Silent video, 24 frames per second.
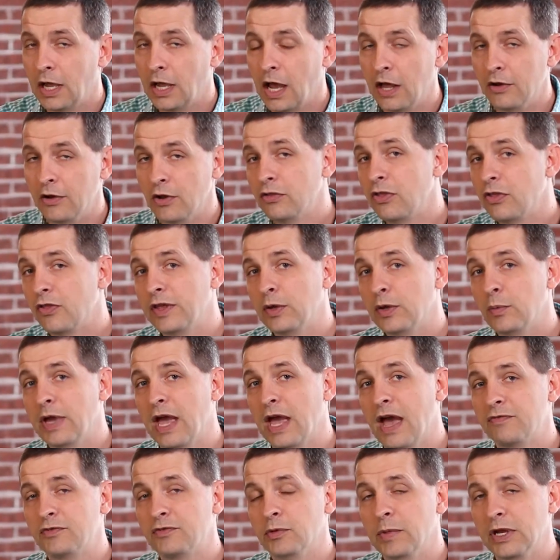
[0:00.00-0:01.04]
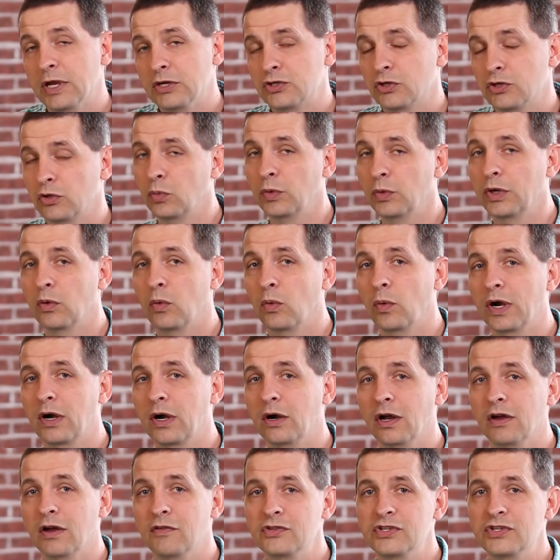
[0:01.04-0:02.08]
Another thing we have to make sure that we're aware
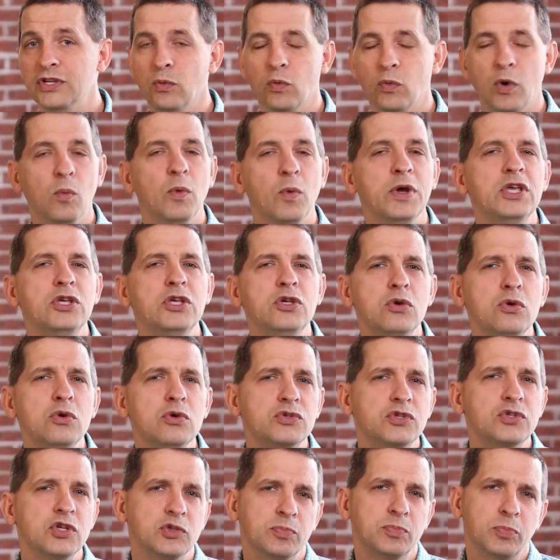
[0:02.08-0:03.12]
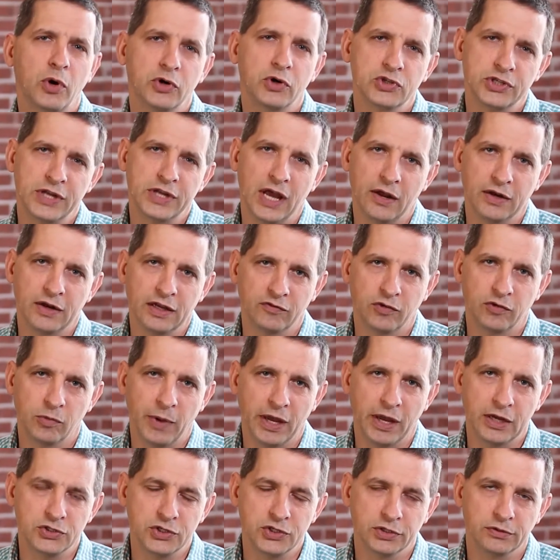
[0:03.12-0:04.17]
of is that when we use this personality
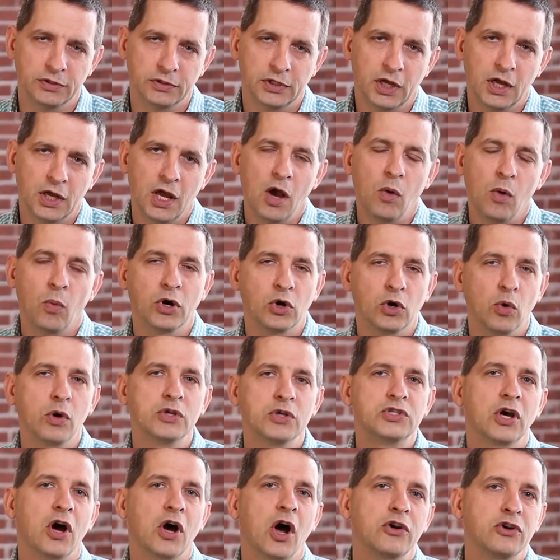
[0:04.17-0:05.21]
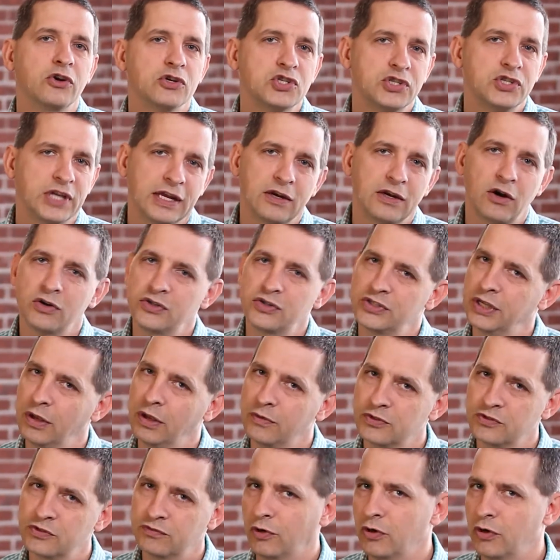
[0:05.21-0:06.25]
information, we're going to understand
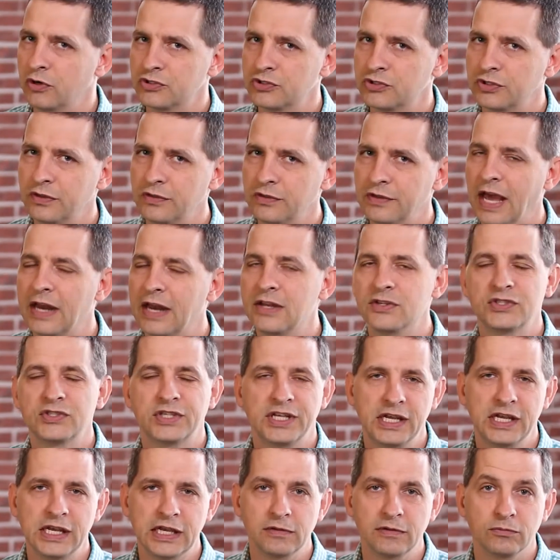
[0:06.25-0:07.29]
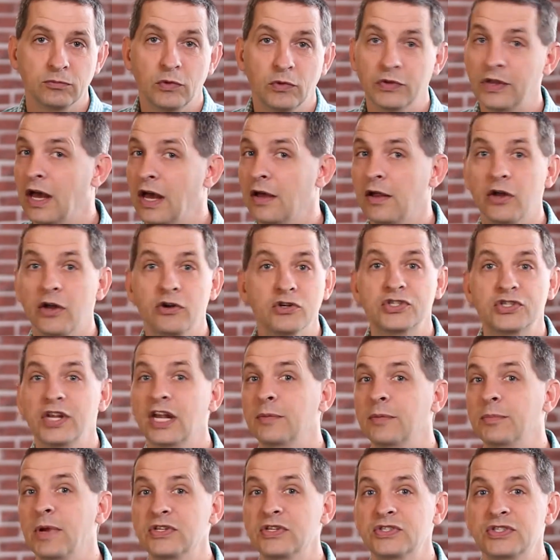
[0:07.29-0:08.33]
ourselves first. That is key. Without
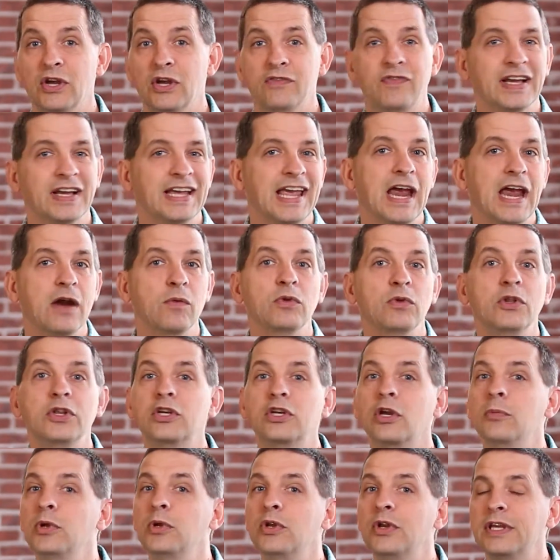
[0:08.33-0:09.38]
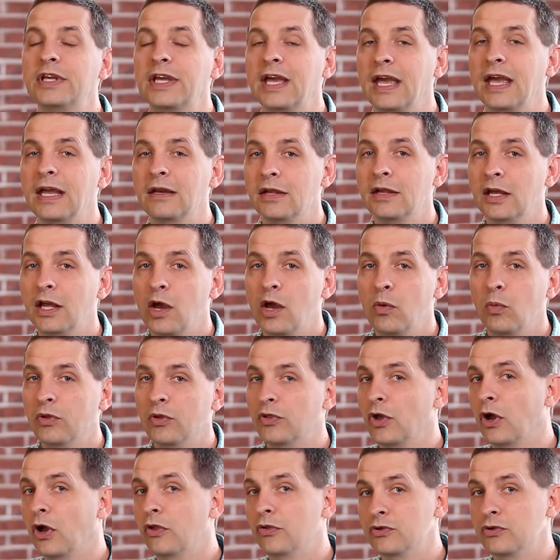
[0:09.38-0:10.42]
understanding myself, I can't really communicate with
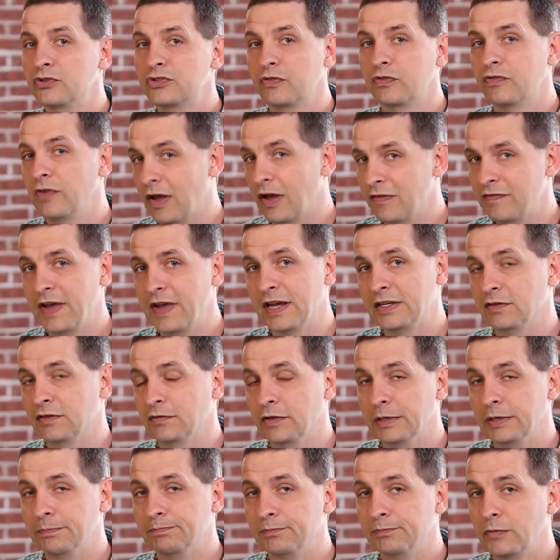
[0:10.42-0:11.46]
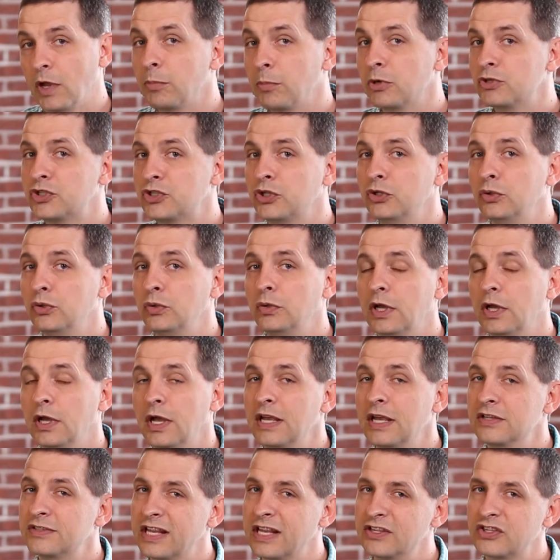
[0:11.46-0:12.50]
others effectively. Number 2
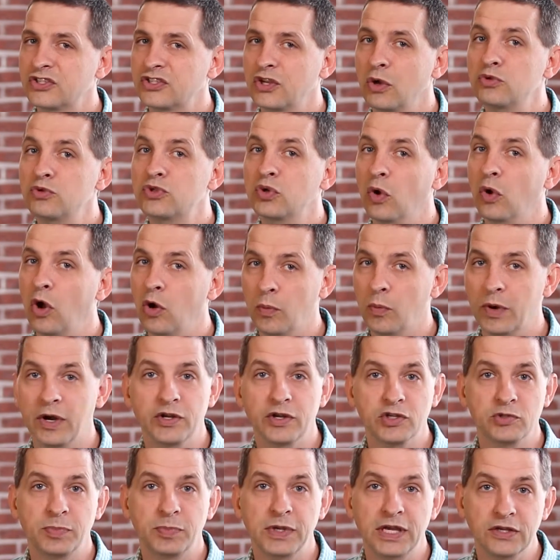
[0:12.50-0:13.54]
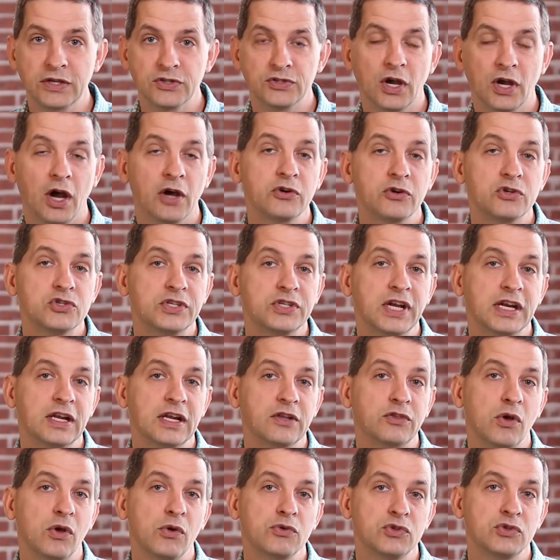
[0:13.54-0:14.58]
is that social awareness piece, understanding
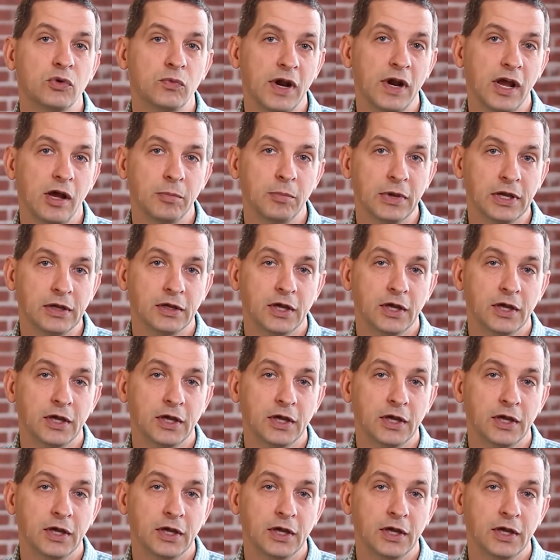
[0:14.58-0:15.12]
those around me.